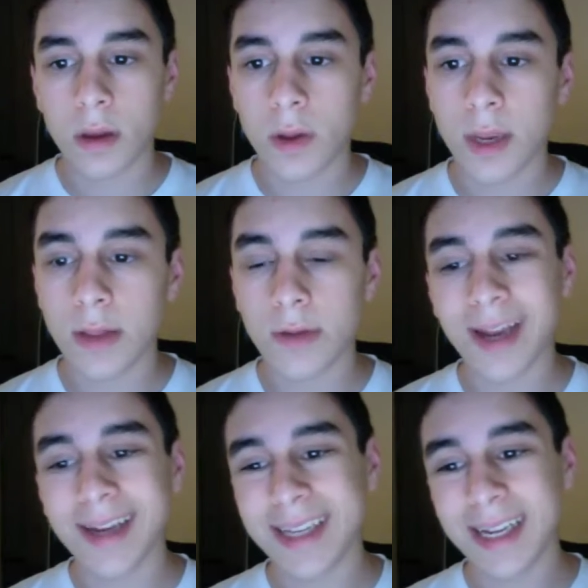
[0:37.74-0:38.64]
can either
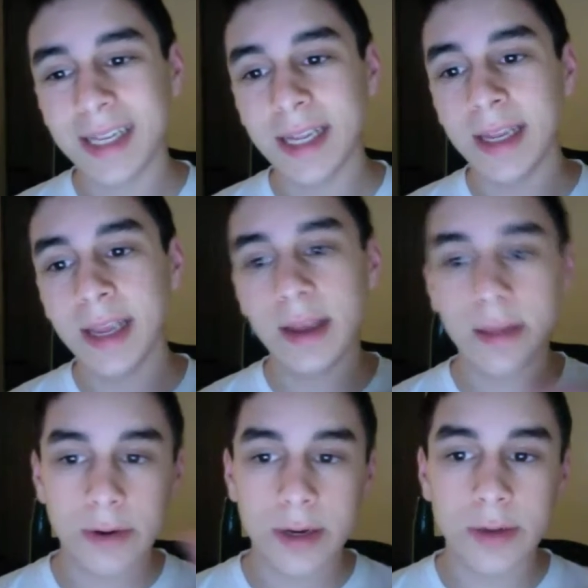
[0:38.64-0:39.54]
get a 16 gig,
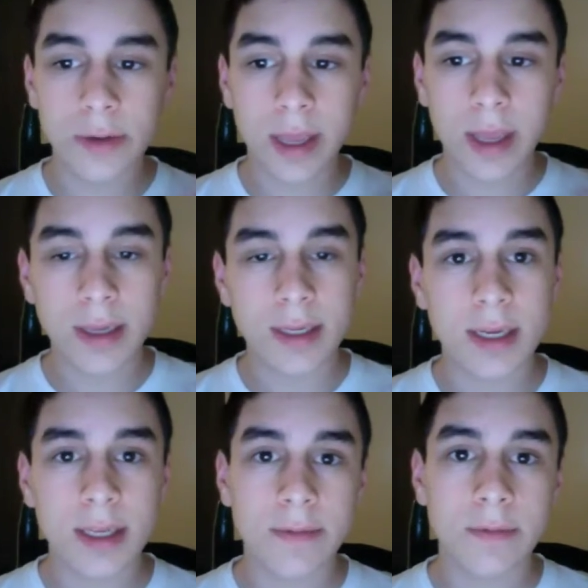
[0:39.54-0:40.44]
32 gig,
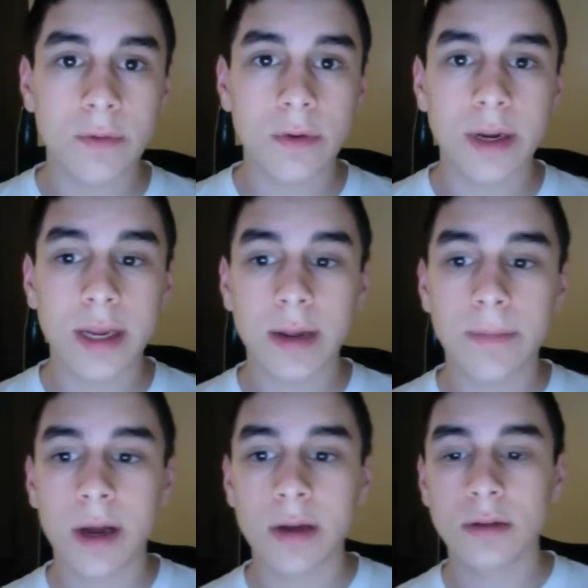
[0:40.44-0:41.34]
64 gig
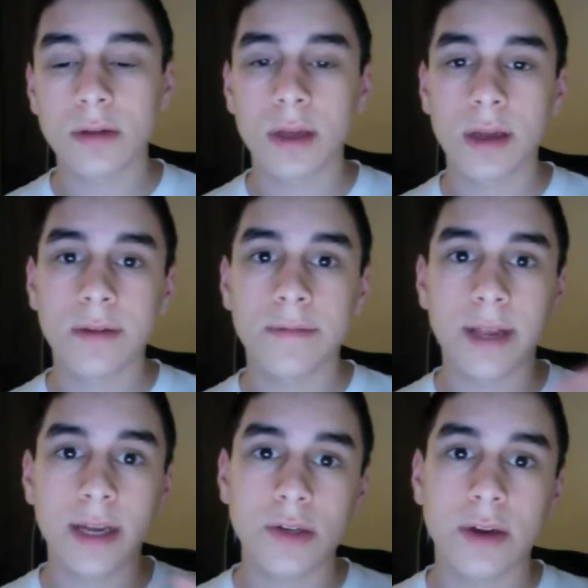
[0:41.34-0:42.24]
model
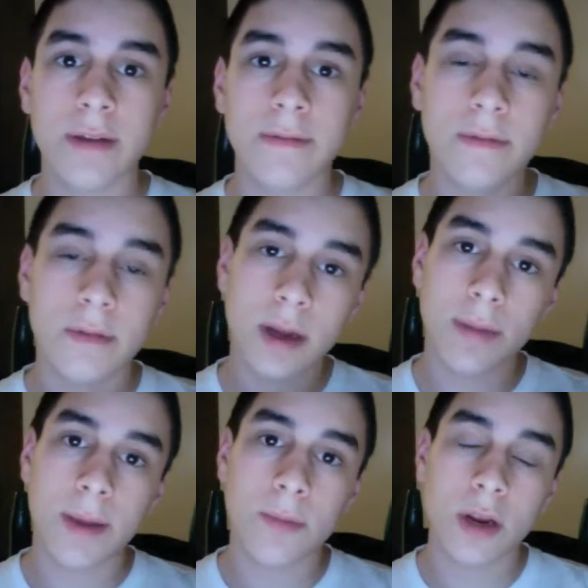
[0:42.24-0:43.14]
flash drive
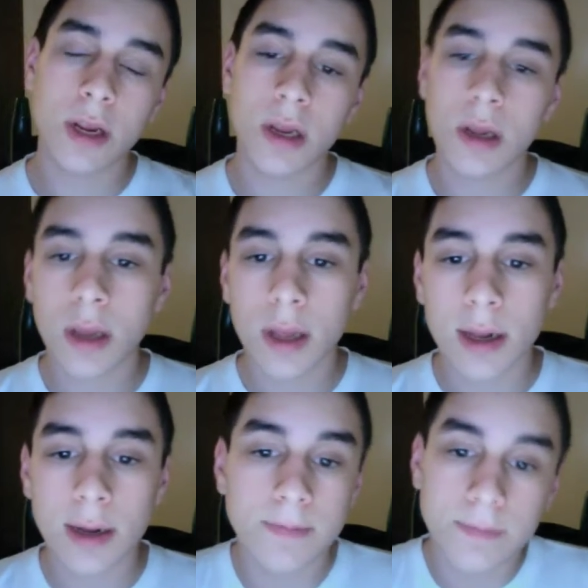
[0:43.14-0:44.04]
memory.
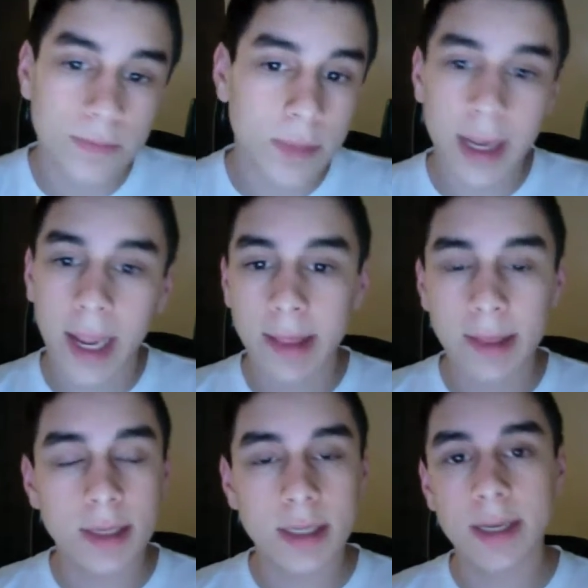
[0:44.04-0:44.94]
Again,
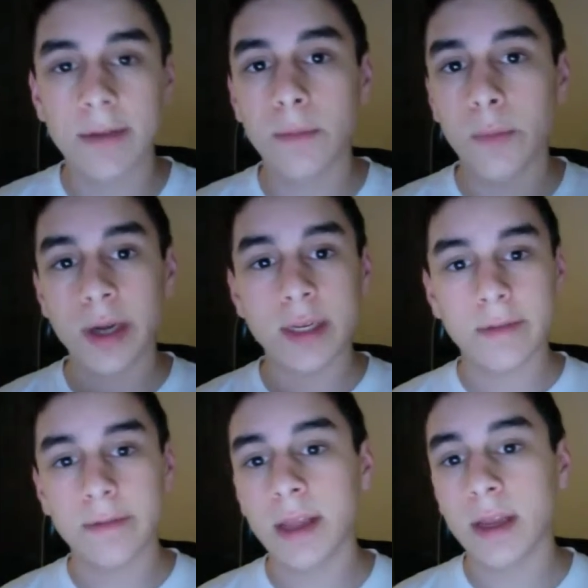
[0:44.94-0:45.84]
there's different pricing
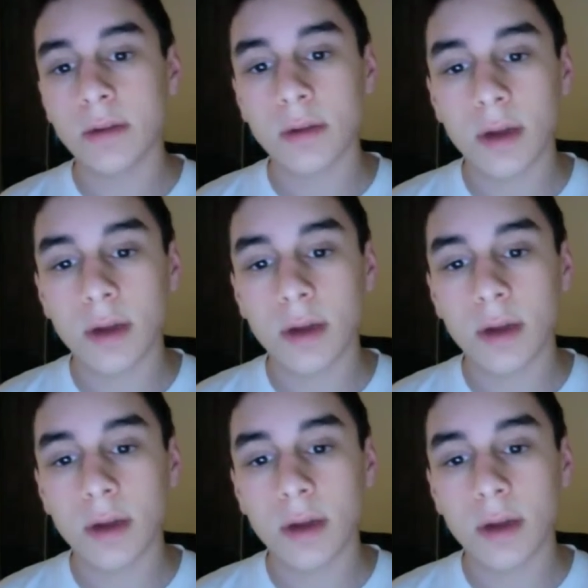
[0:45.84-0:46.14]
for that.